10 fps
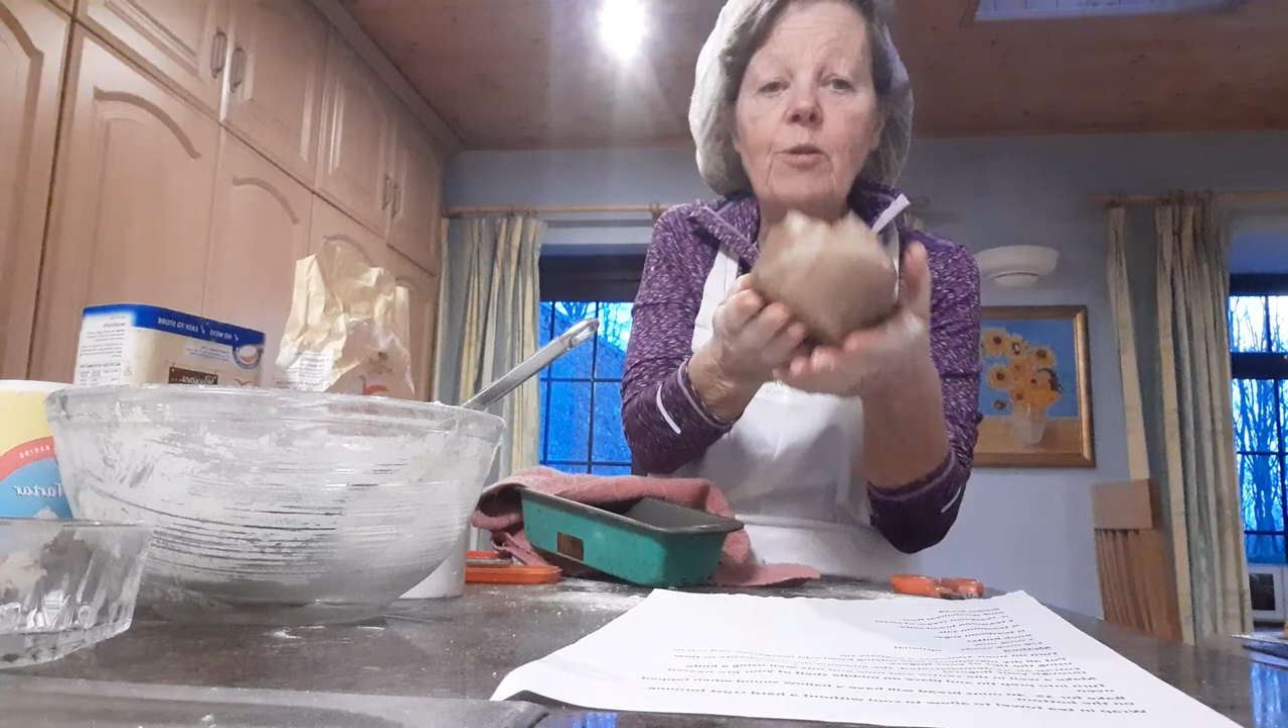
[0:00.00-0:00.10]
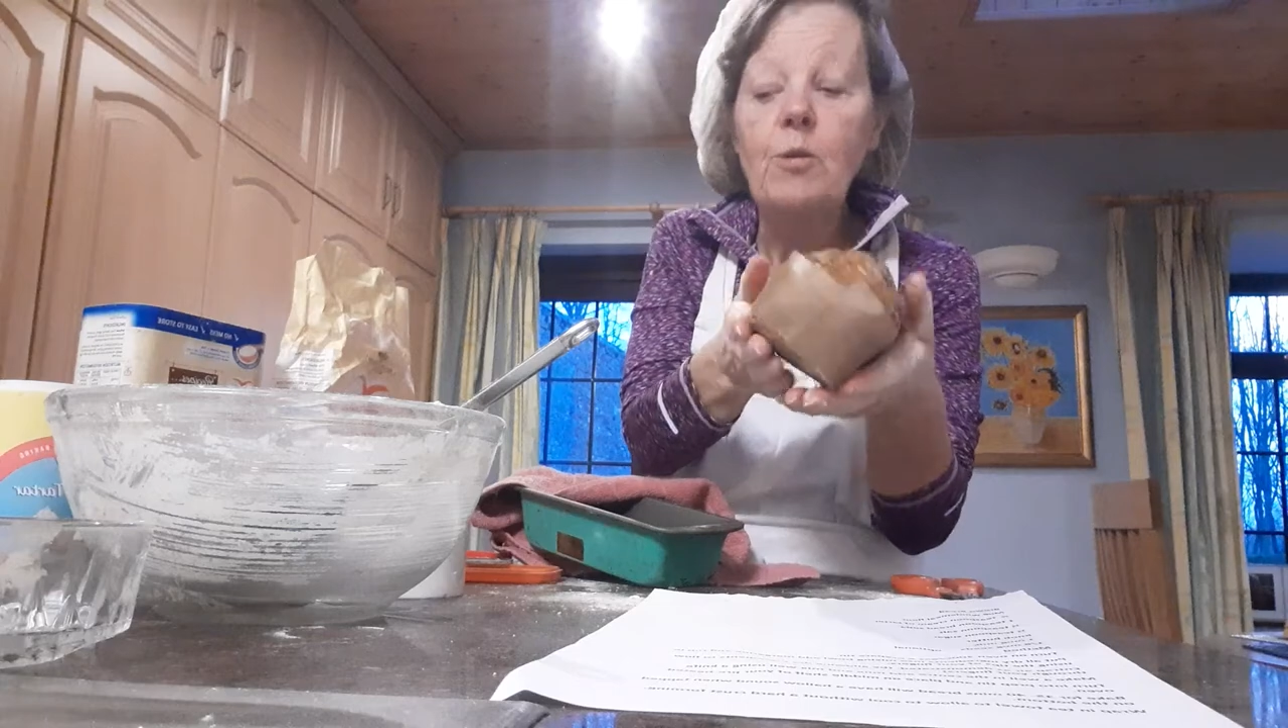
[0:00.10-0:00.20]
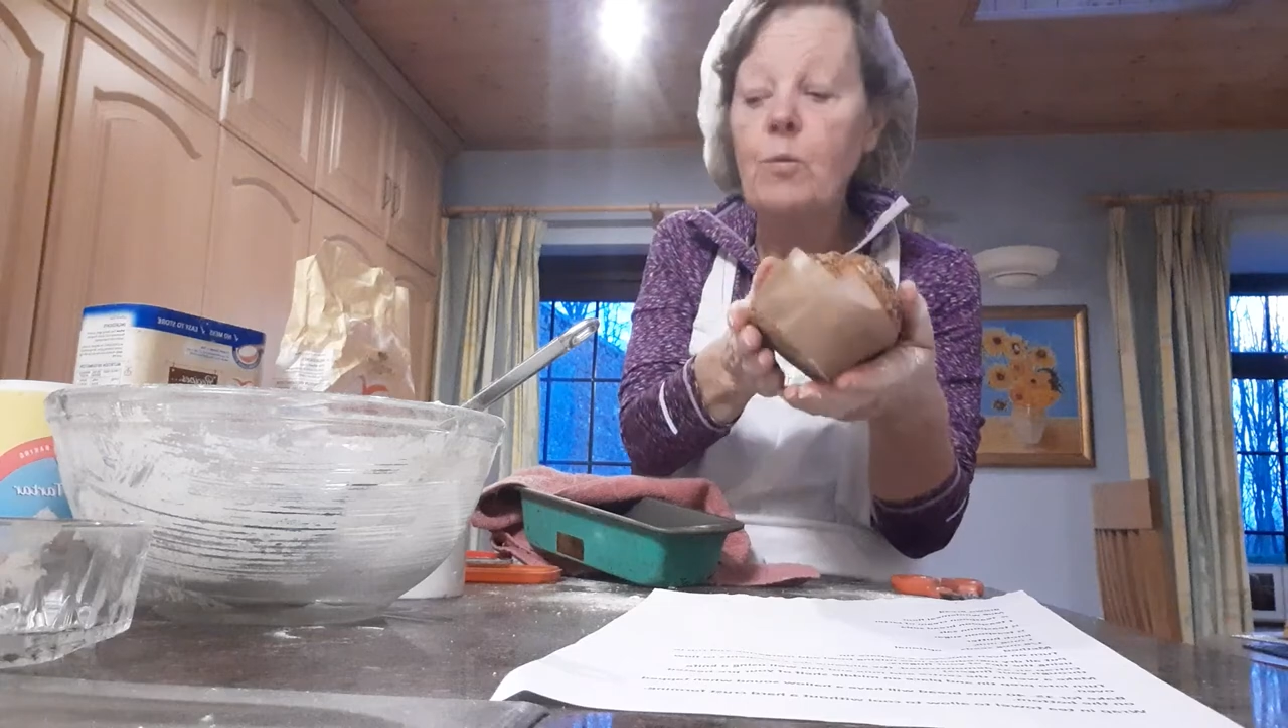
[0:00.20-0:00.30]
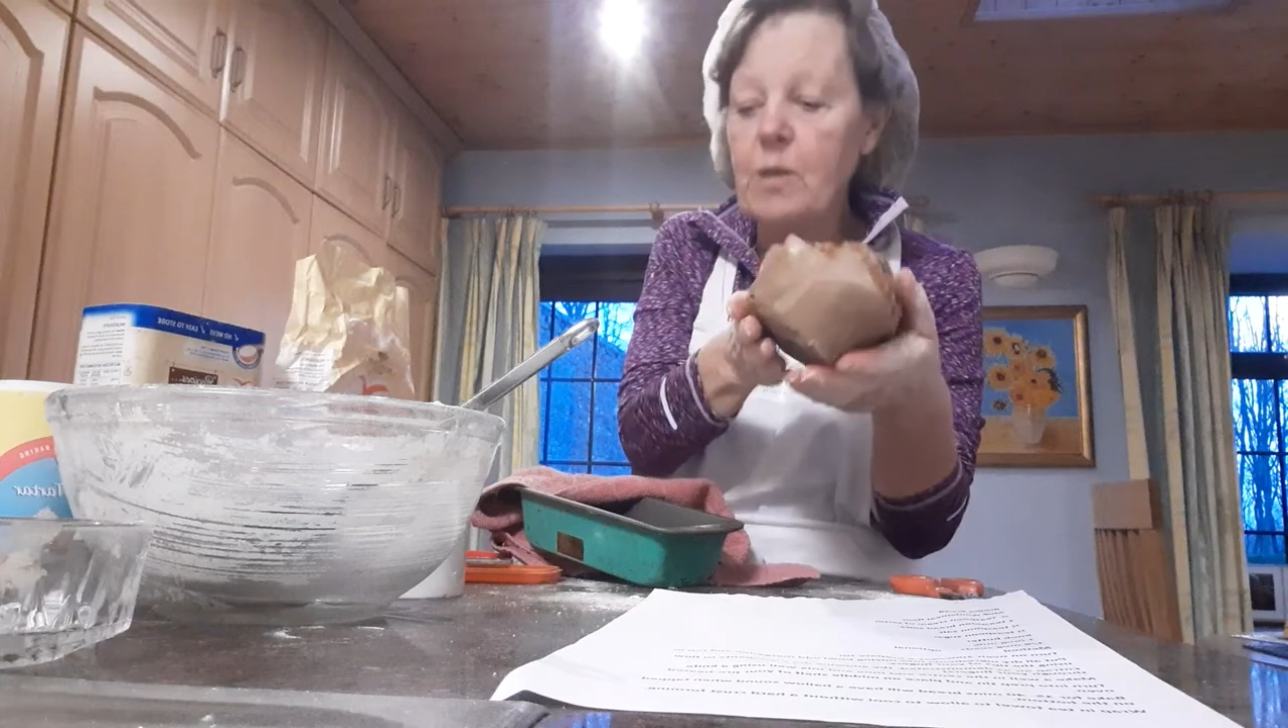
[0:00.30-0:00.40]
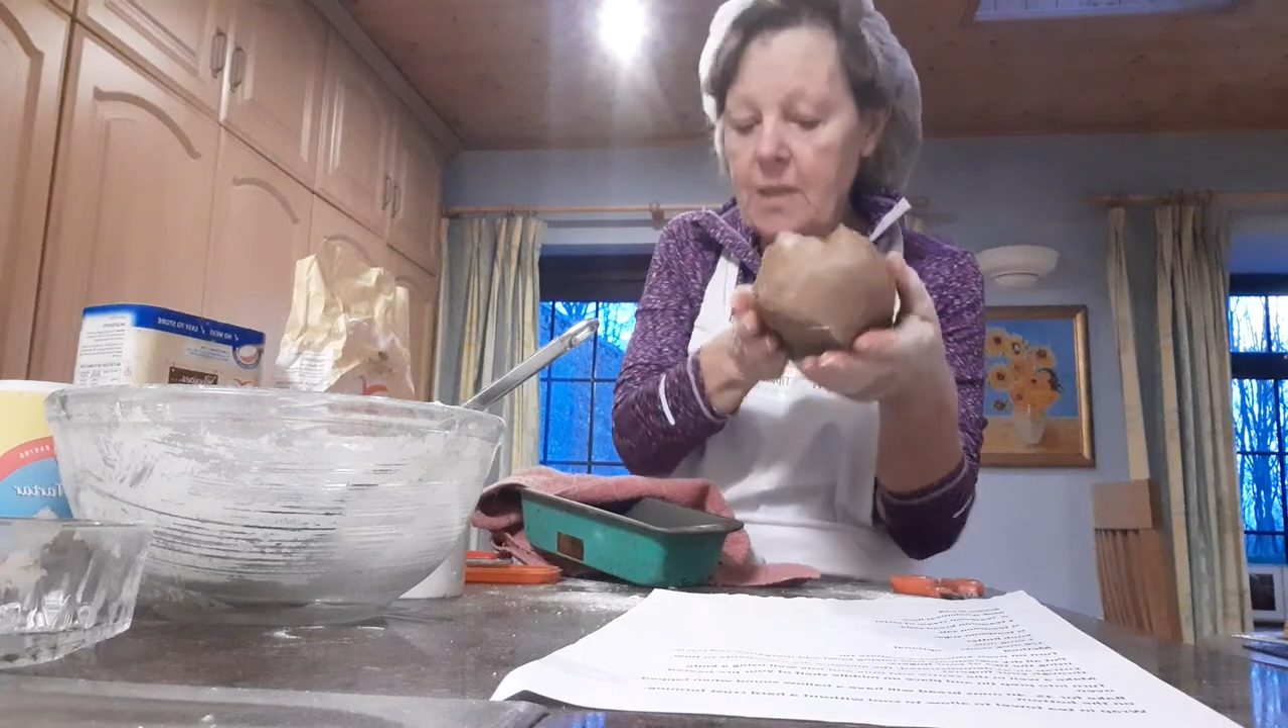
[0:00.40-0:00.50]

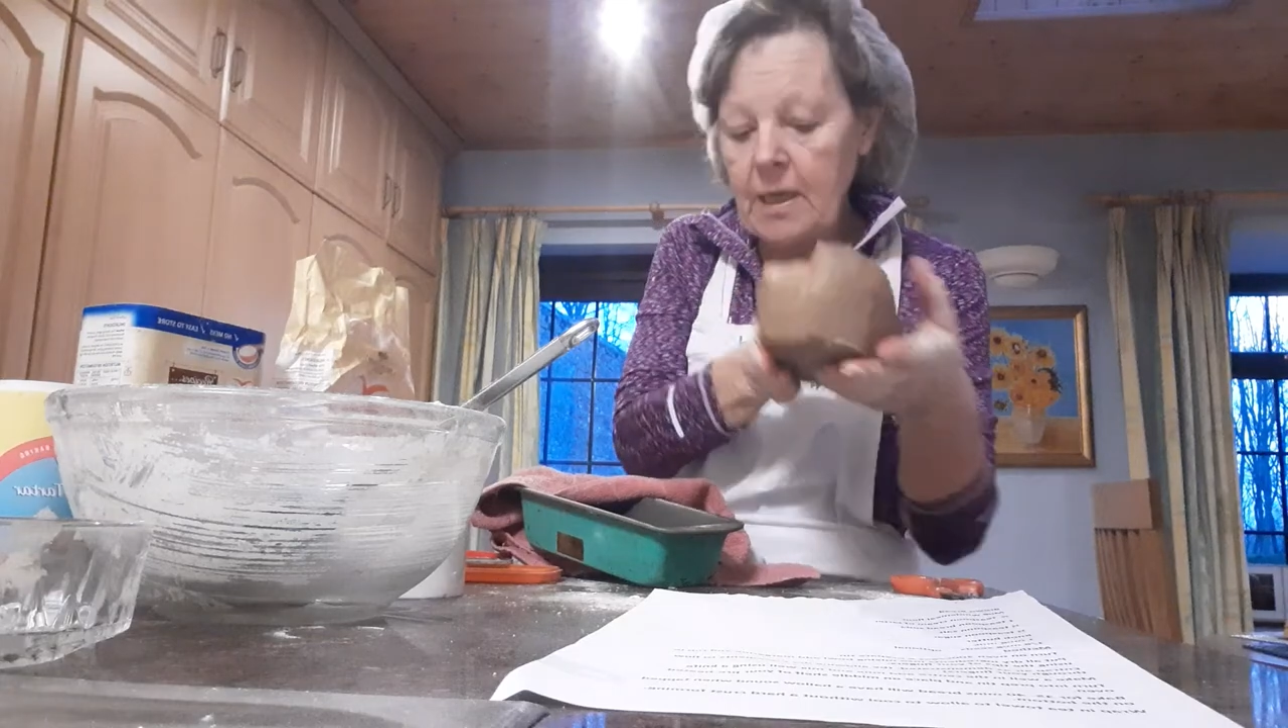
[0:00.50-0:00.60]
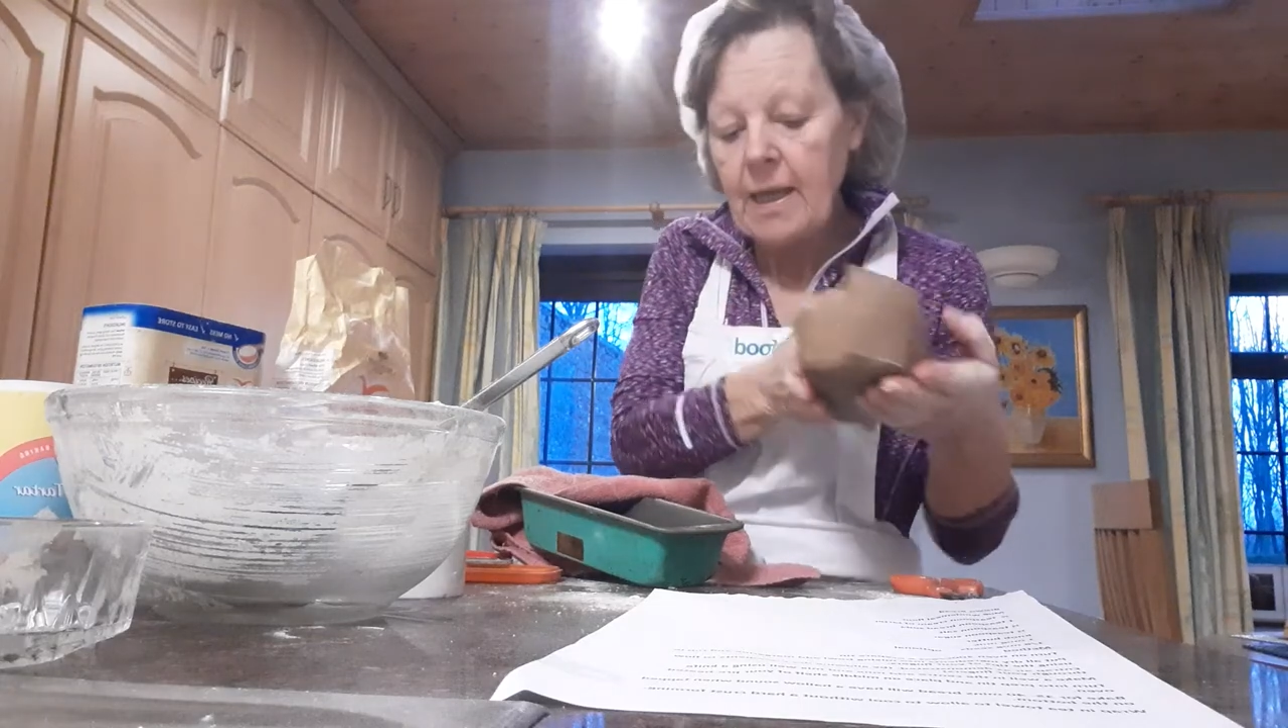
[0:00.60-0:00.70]
cooked.